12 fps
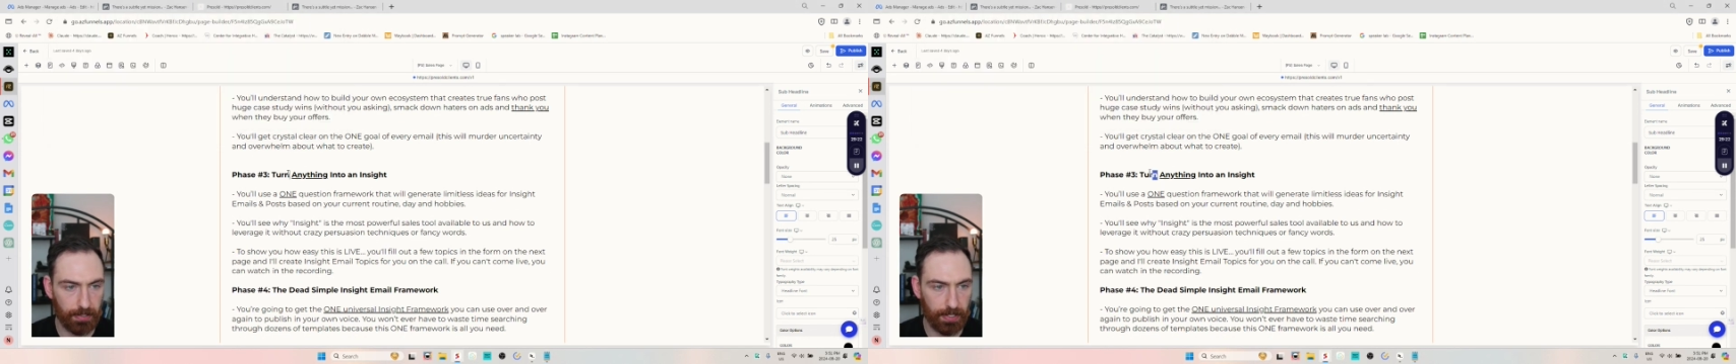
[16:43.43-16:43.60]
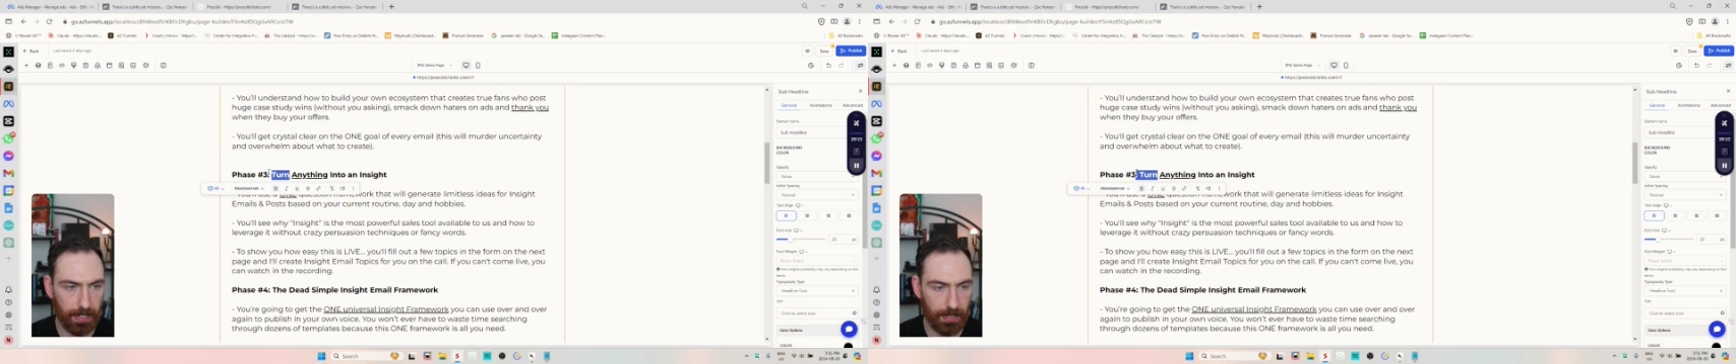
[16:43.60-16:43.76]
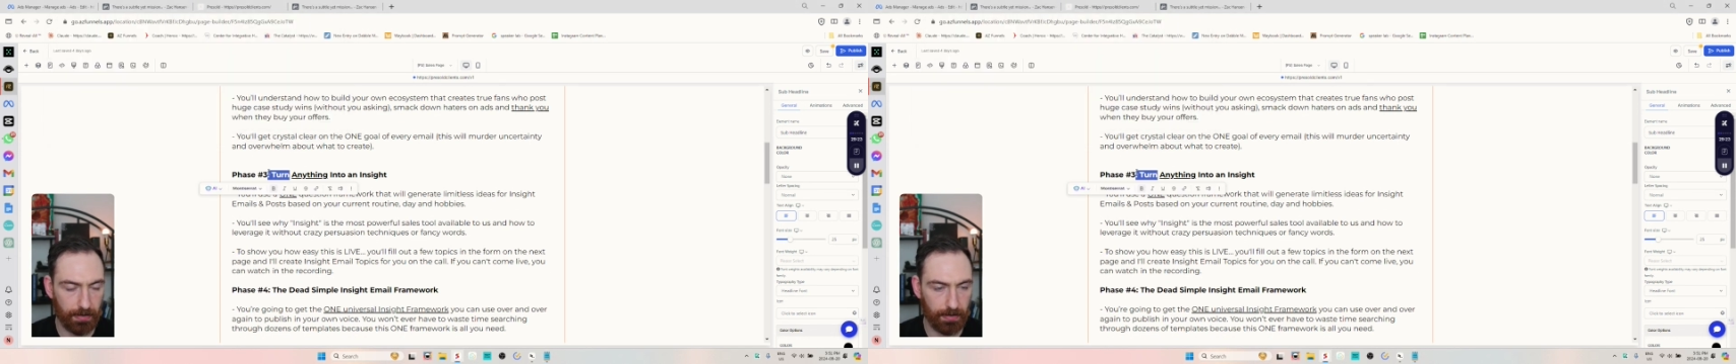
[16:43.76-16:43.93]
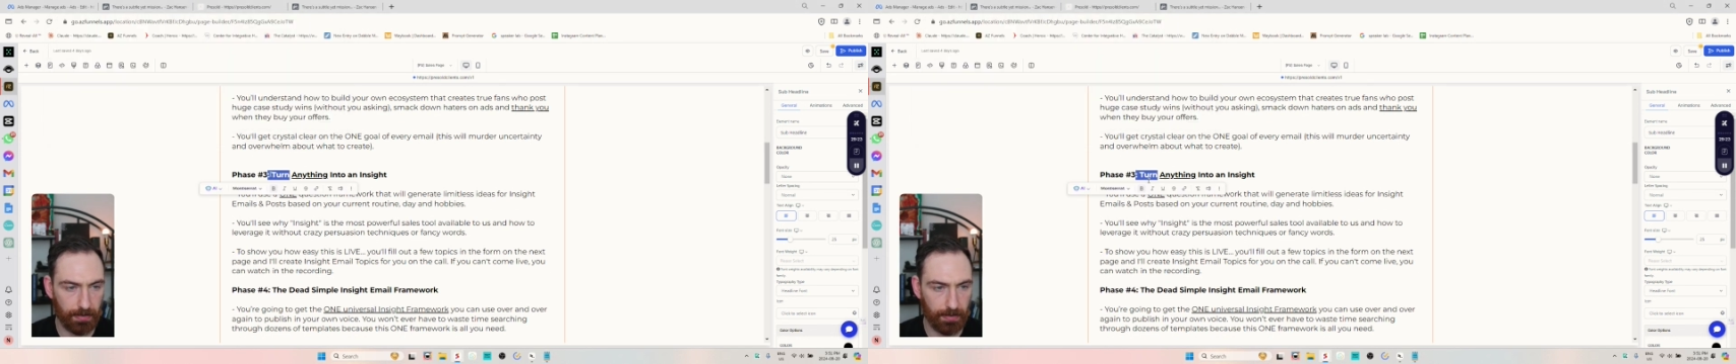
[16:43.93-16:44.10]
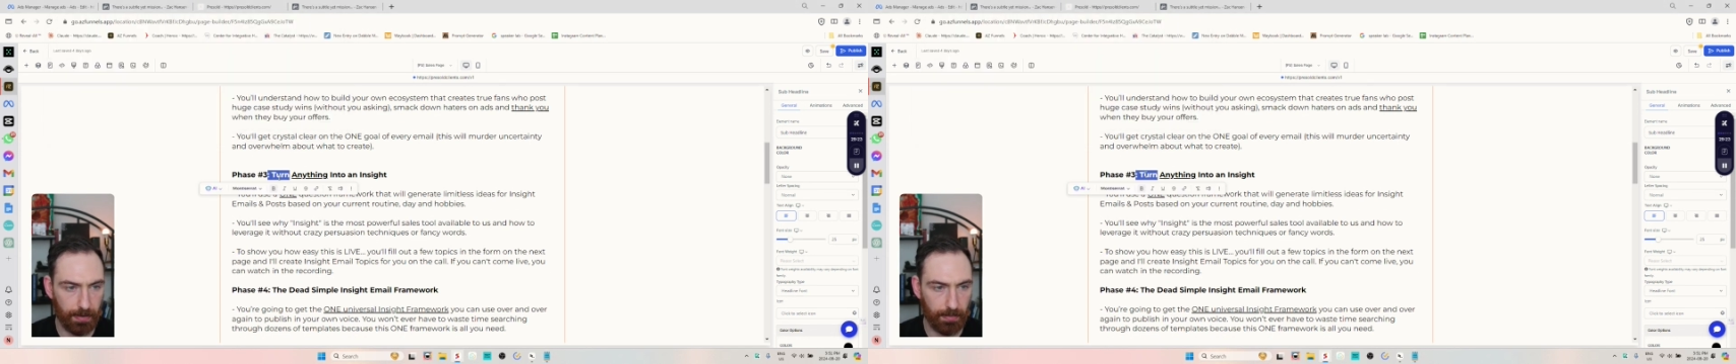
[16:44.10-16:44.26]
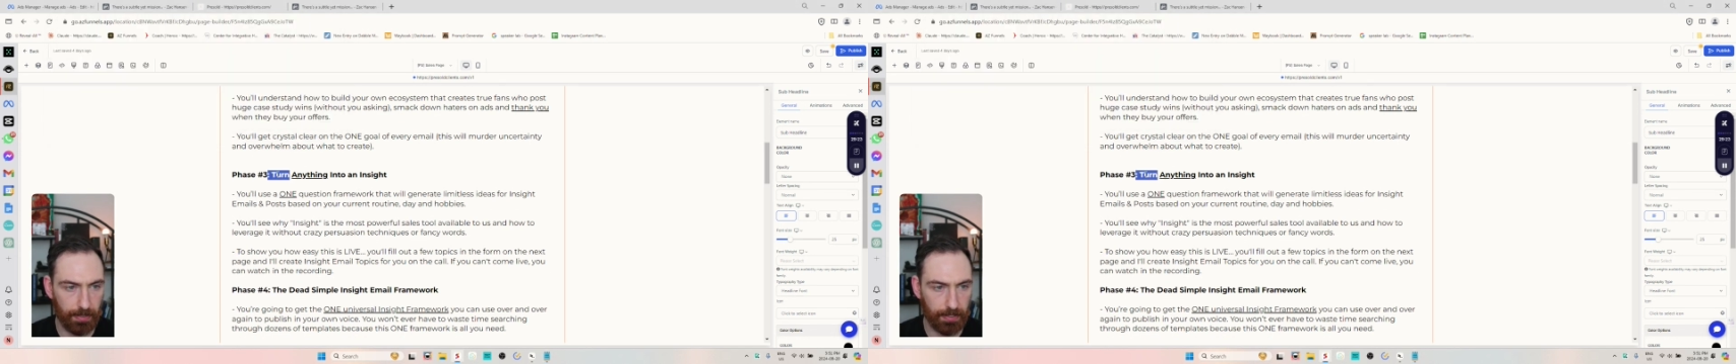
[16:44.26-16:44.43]
say,
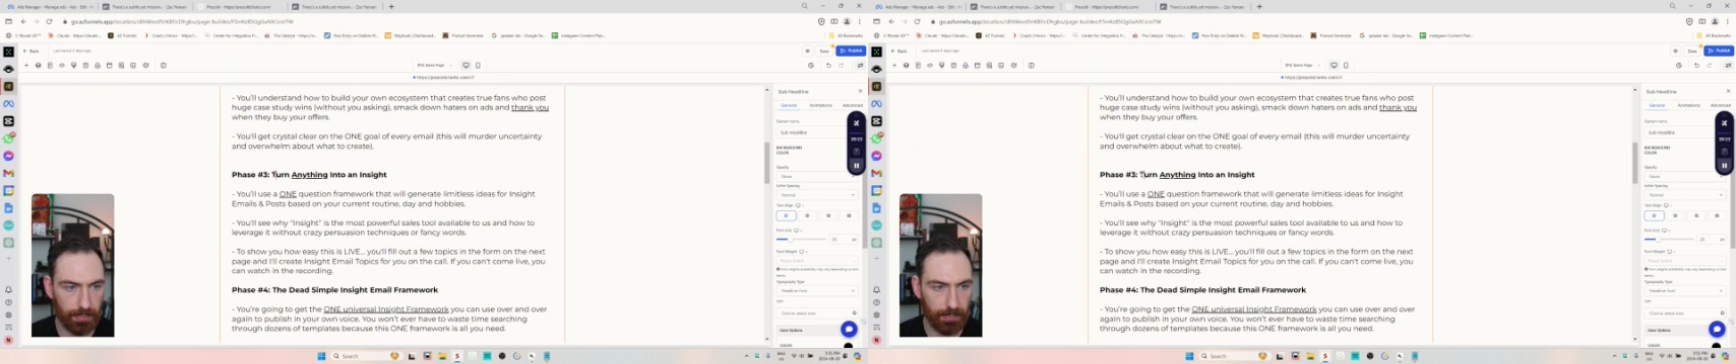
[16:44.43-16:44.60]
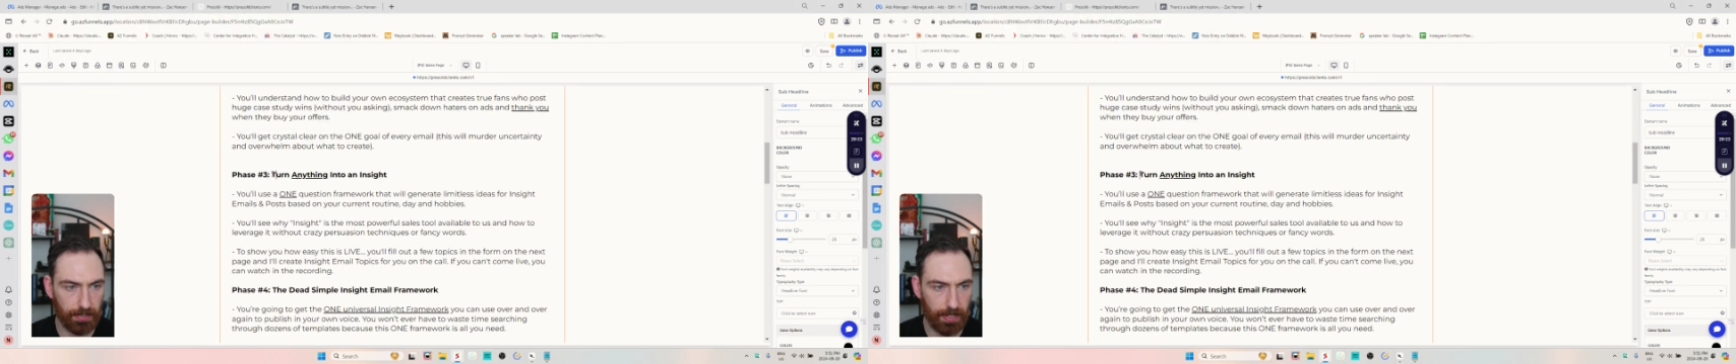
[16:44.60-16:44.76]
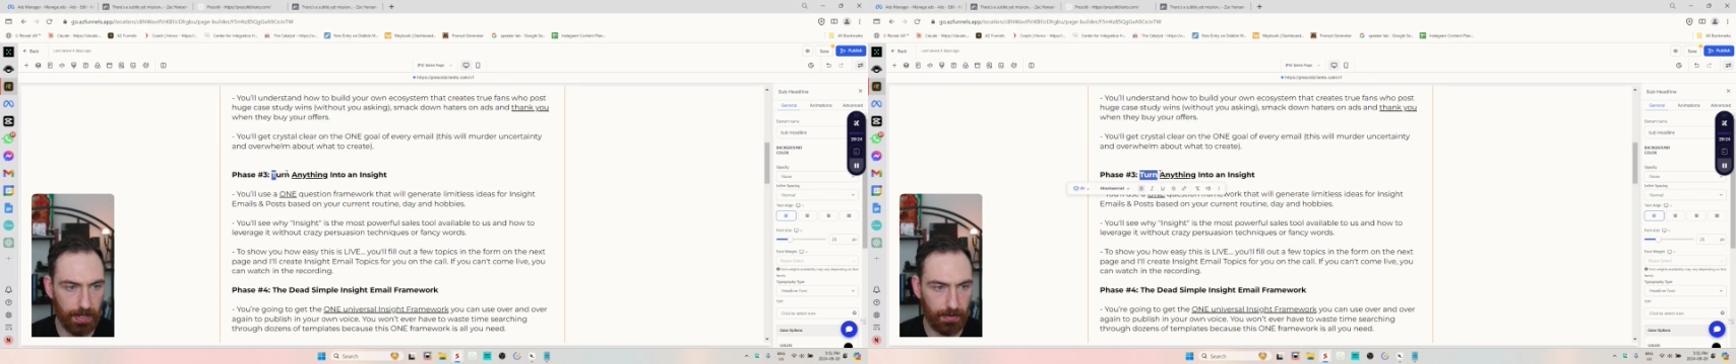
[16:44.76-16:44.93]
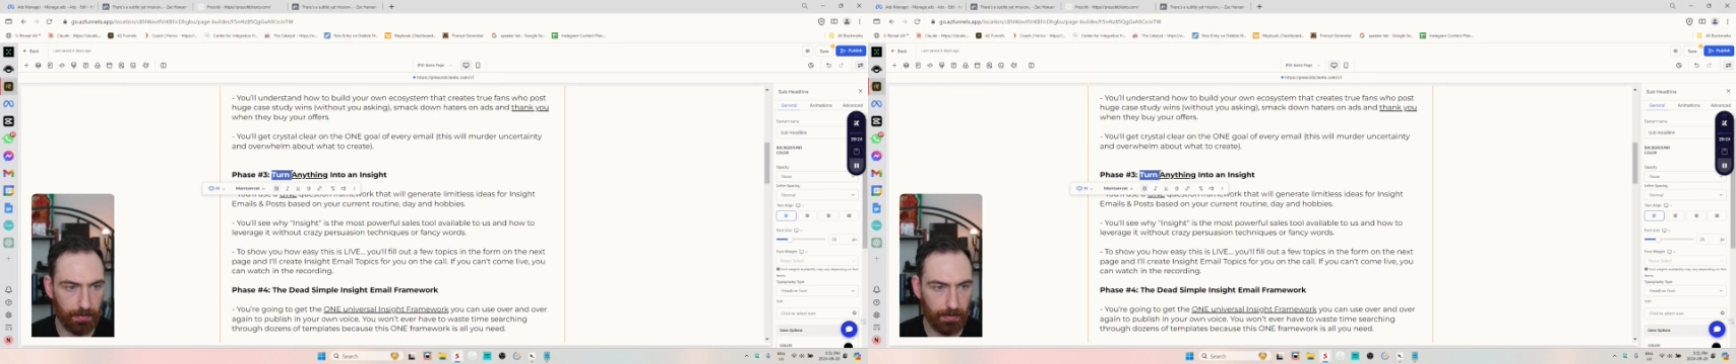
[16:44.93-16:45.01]
let's just say,